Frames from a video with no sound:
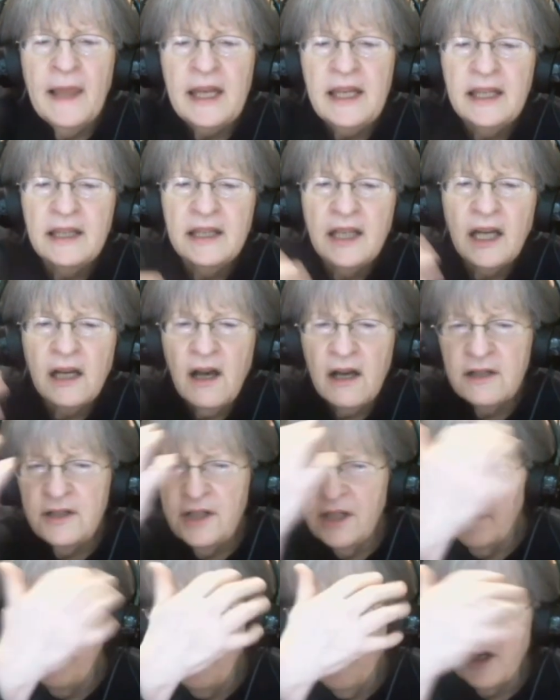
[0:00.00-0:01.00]
letting the
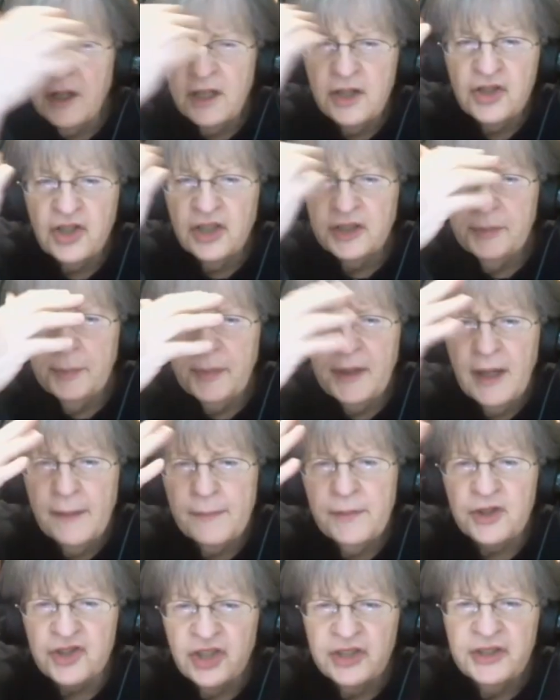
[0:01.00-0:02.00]
cocktail party just be
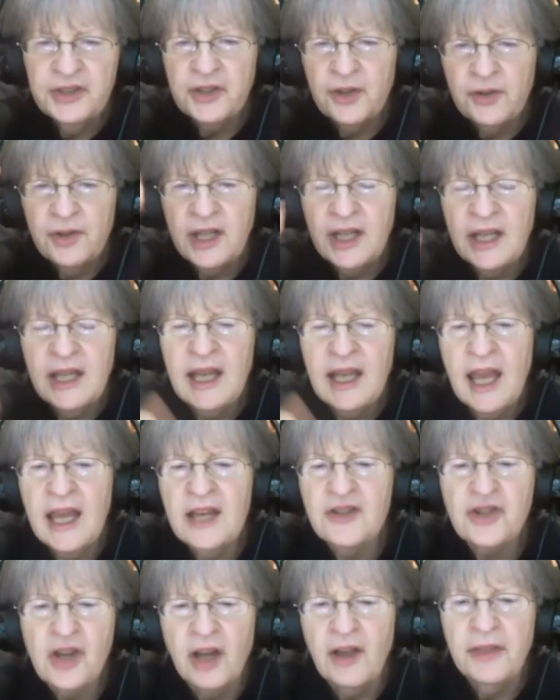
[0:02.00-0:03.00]
up there. Just don't
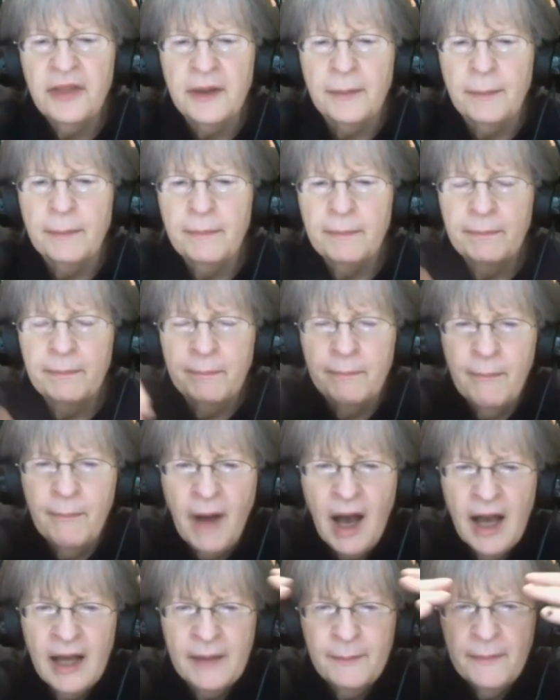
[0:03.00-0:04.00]
engage all the
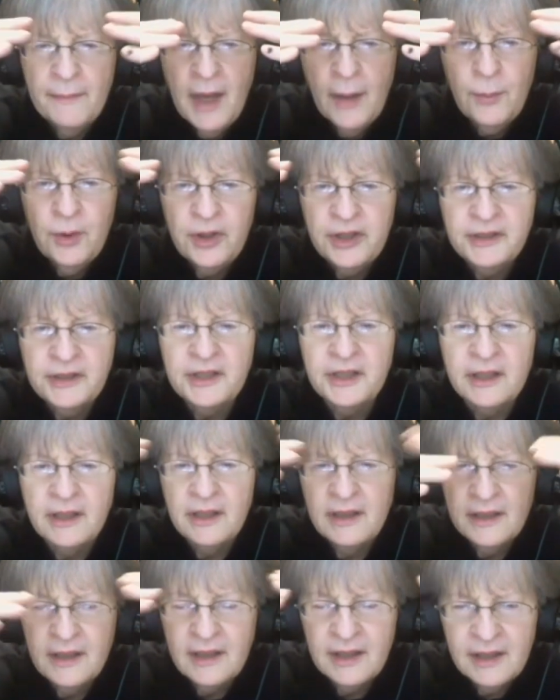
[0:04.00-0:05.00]
memories
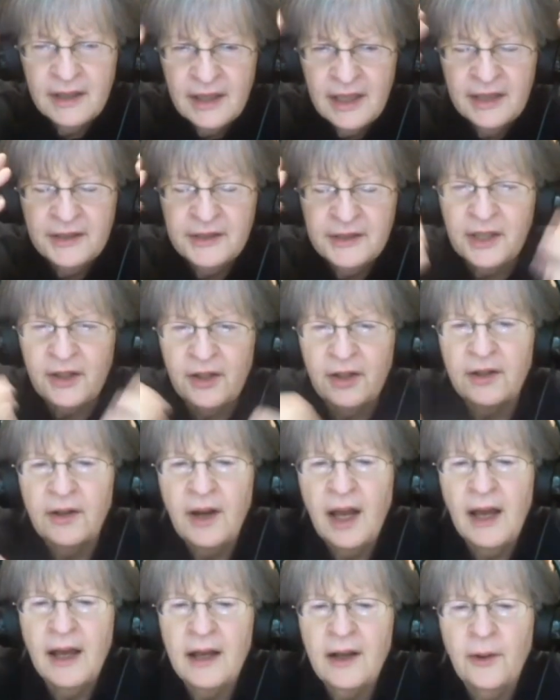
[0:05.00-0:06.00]
and things that
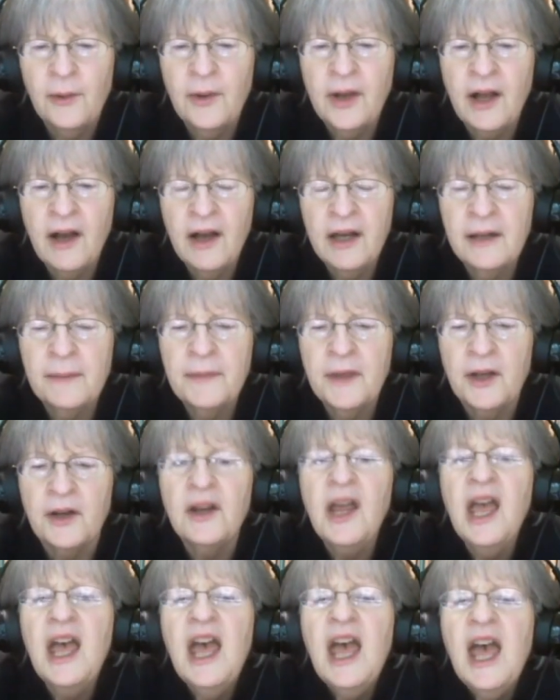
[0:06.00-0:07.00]
are going on up
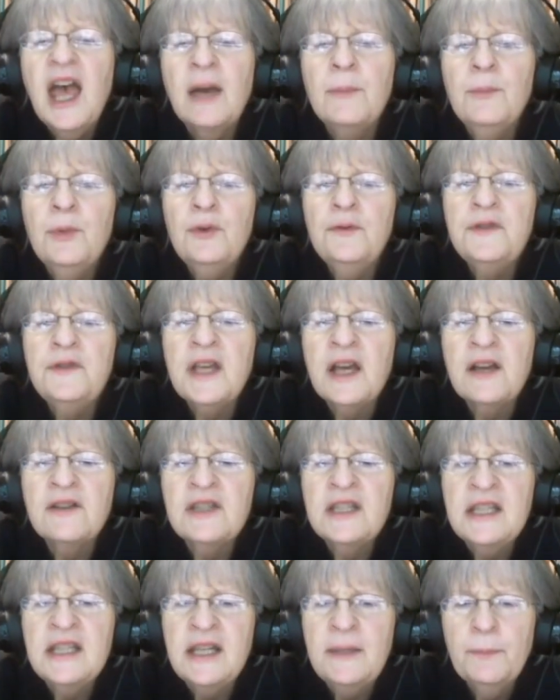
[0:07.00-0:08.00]
there, and move
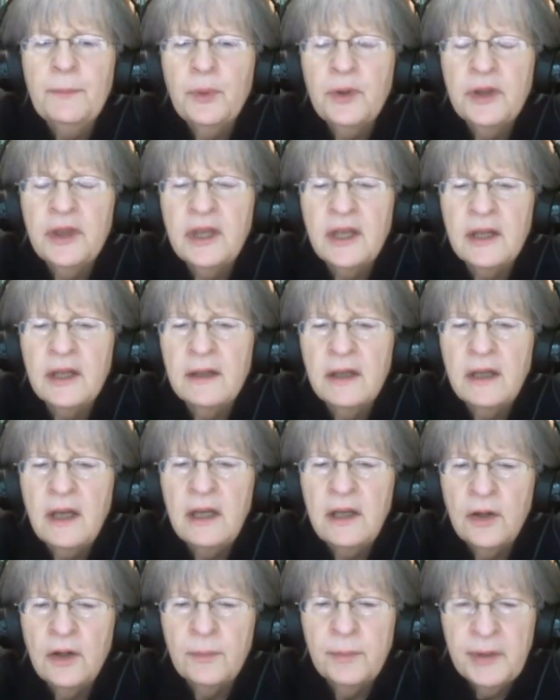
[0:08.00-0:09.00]
down deep within
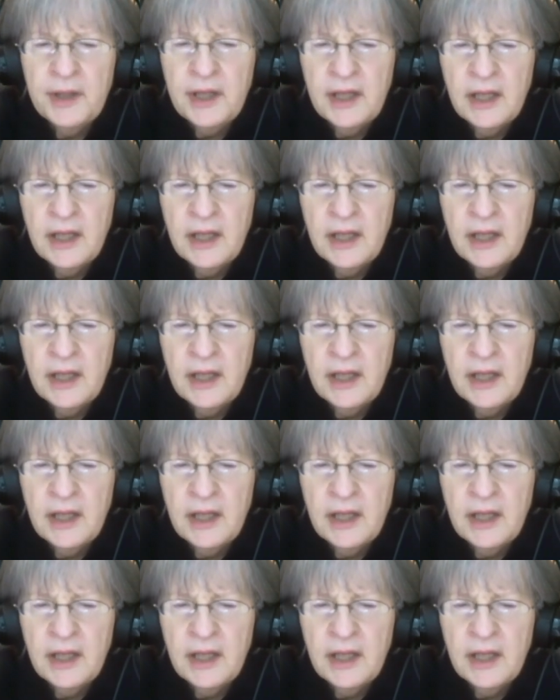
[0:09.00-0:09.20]
your